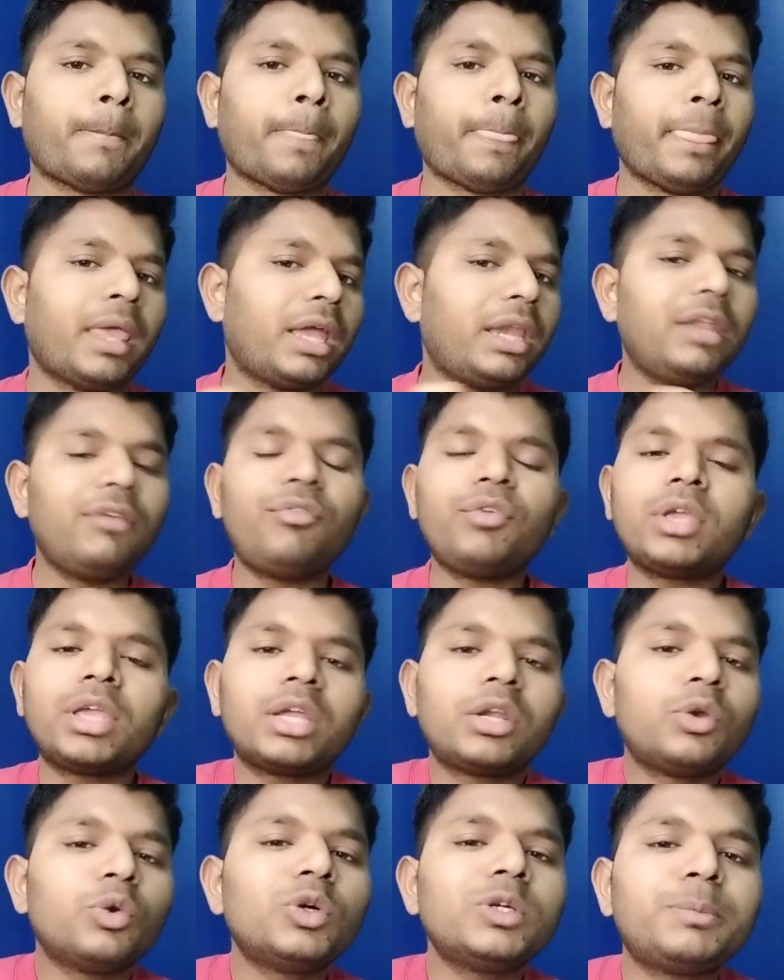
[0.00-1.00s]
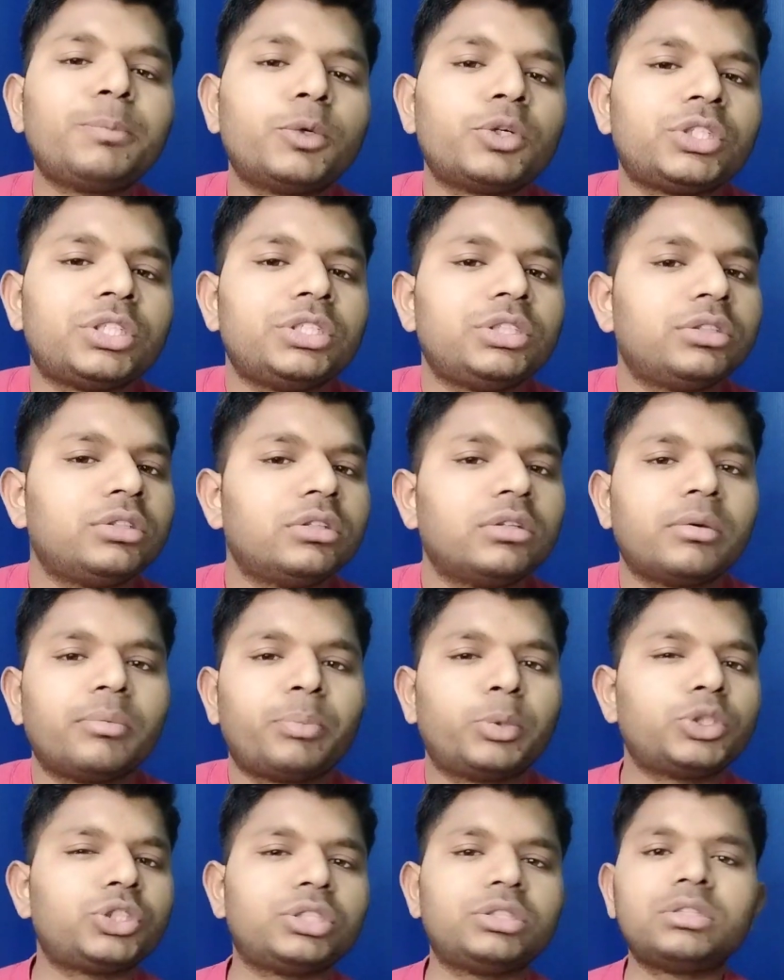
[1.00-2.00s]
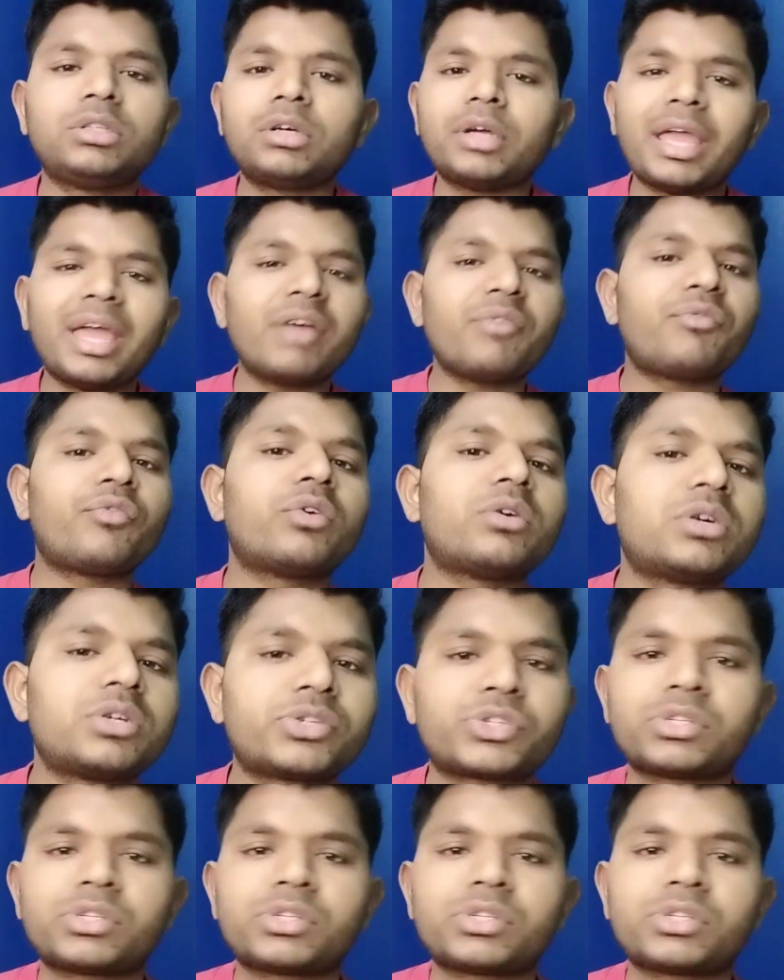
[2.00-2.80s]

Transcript: And if you cannot put in put in the efforts,